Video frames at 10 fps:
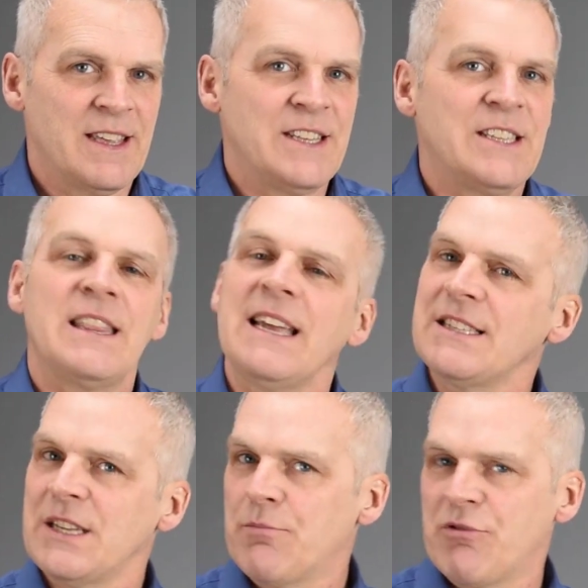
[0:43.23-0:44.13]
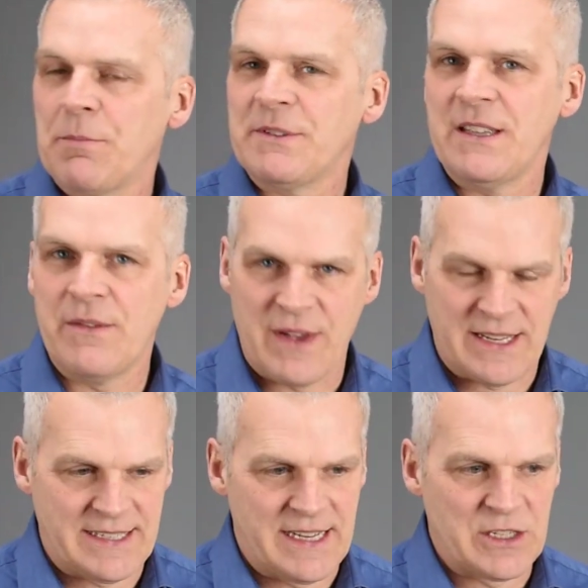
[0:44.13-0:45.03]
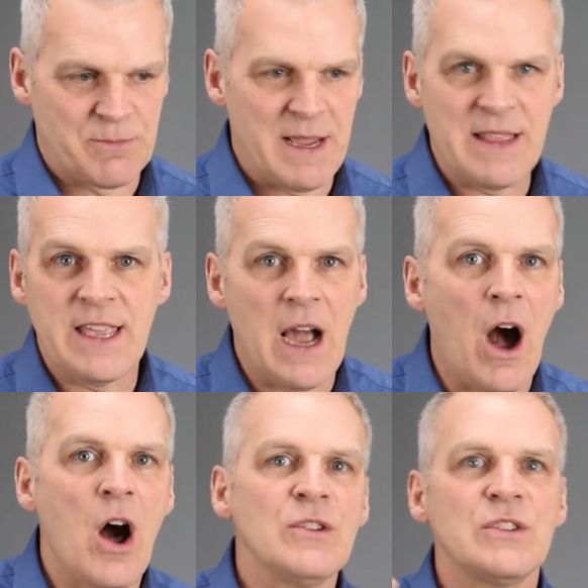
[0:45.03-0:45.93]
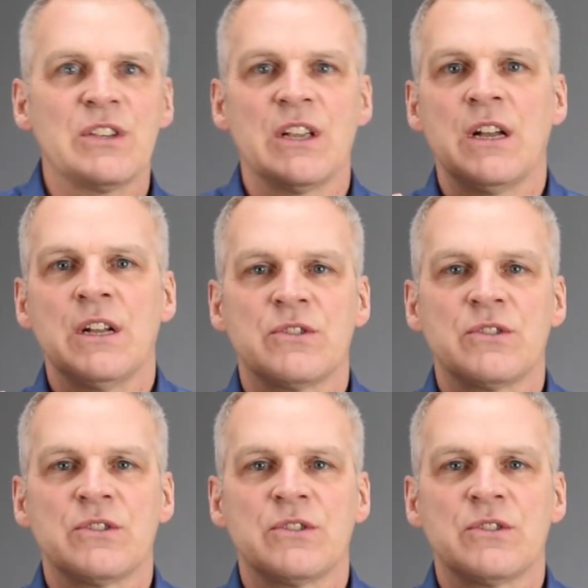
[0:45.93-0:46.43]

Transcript: You see, they see property investing as being the answer